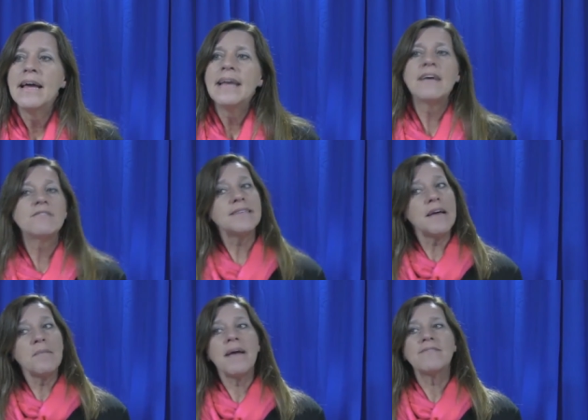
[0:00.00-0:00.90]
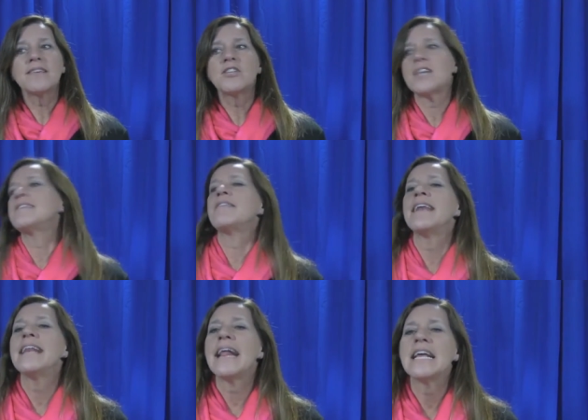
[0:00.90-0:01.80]
Now, some have suggested that
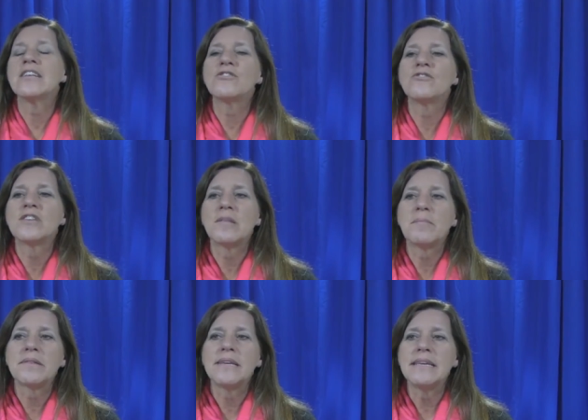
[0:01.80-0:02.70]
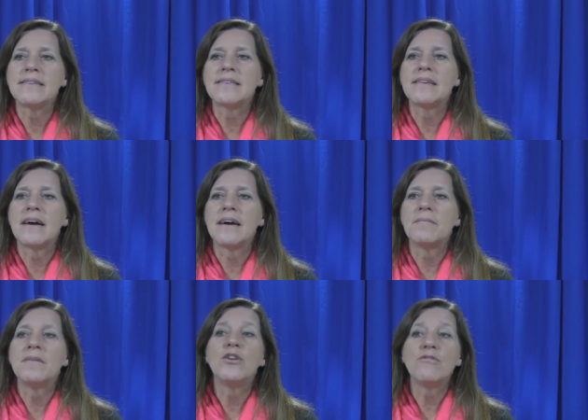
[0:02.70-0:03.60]
an answer to the police
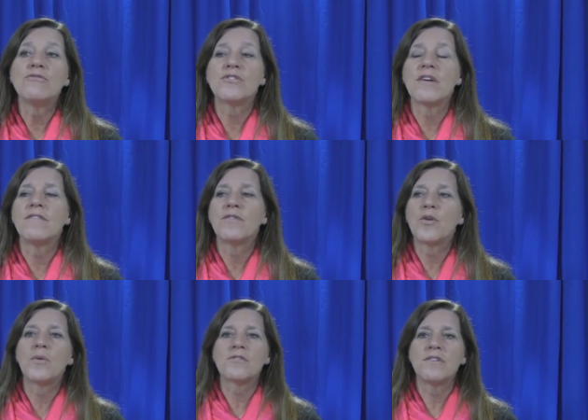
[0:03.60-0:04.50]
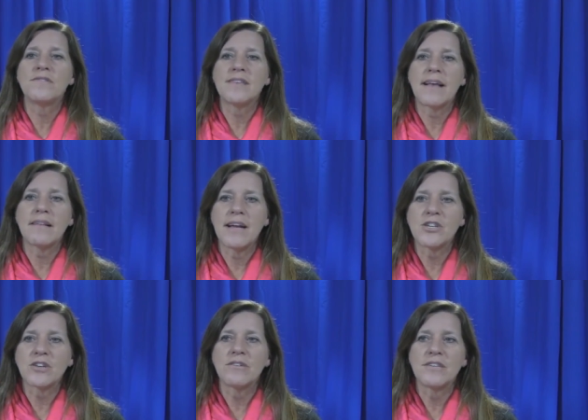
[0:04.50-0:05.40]
use of coercive
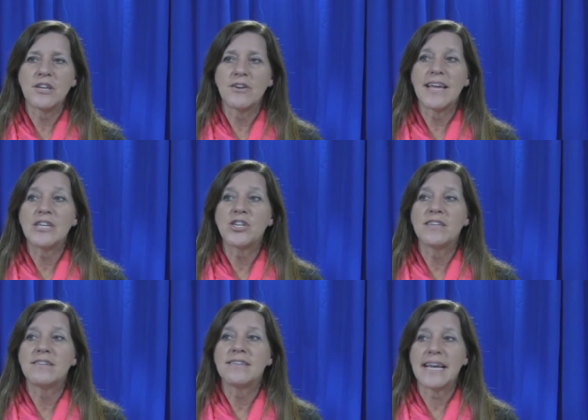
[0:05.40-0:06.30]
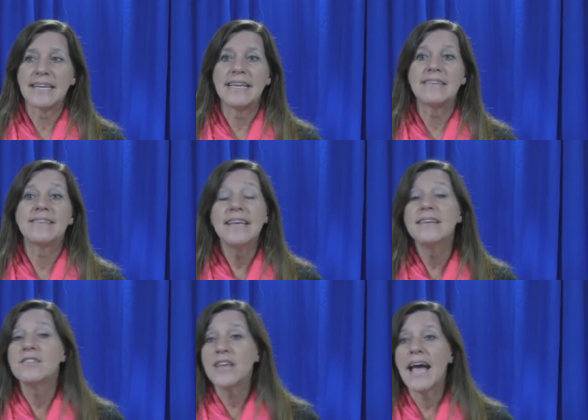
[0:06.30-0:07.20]
psychological interrogation techniques
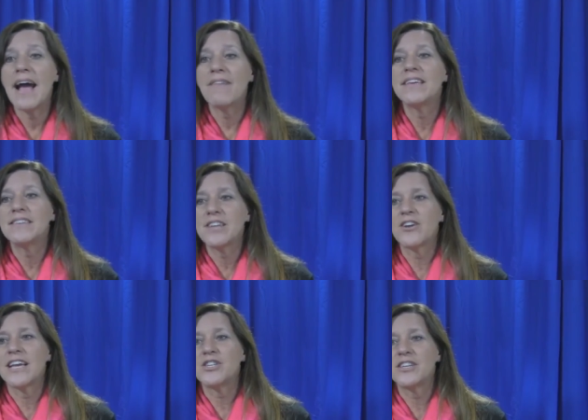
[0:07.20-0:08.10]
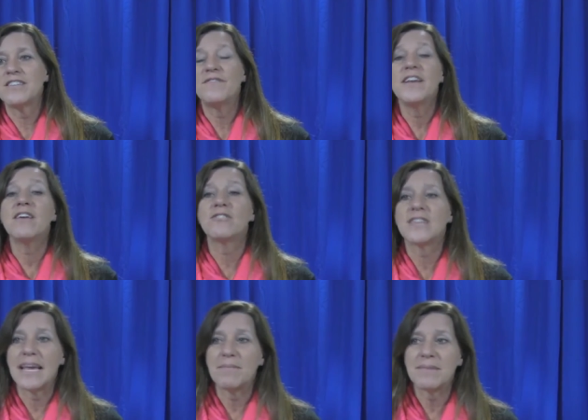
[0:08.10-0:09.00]
is to have the interrogations
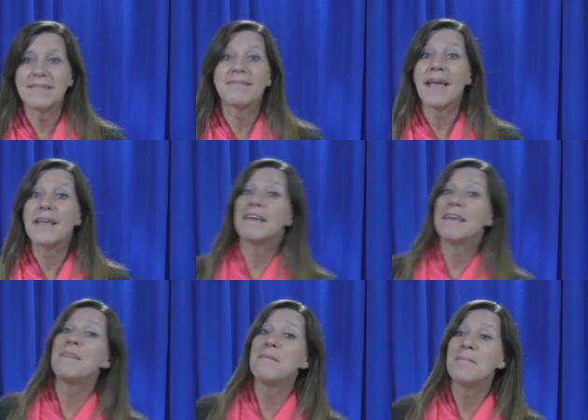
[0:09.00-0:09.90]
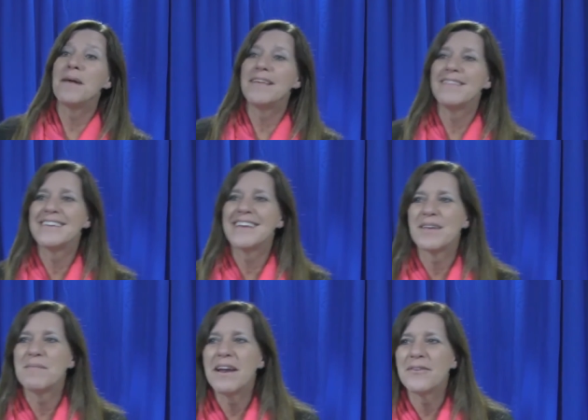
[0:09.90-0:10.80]
videotaped, like in the
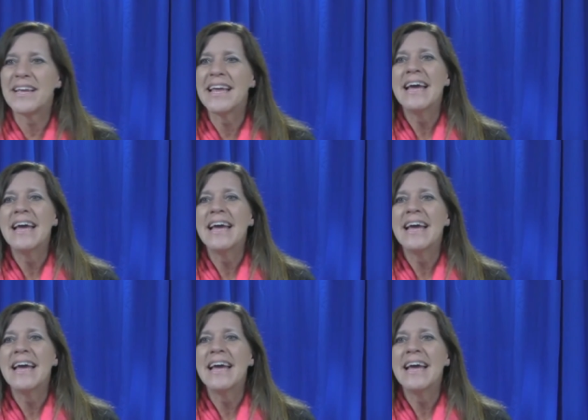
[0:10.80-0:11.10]
documentary.